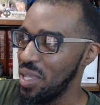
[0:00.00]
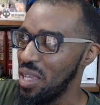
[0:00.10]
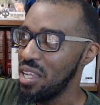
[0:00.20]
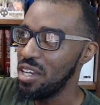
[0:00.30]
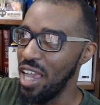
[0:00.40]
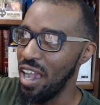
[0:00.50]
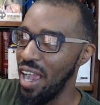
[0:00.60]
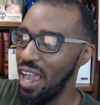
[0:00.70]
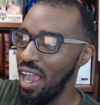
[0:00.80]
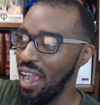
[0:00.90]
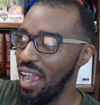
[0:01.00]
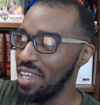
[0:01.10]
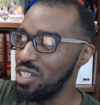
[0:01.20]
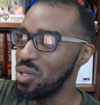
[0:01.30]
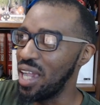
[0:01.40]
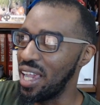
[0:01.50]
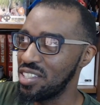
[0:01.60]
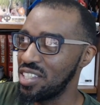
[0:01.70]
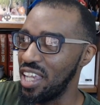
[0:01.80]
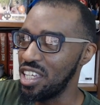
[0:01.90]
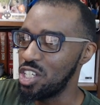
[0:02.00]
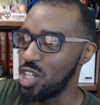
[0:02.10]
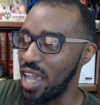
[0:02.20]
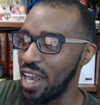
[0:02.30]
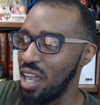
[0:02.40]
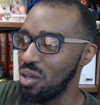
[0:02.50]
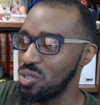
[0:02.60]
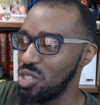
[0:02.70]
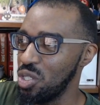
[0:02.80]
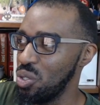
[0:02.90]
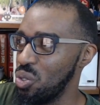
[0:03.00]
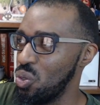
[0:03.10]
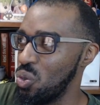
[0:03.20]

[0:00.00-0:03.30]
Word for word: Now I, I, I do gotta say shout out to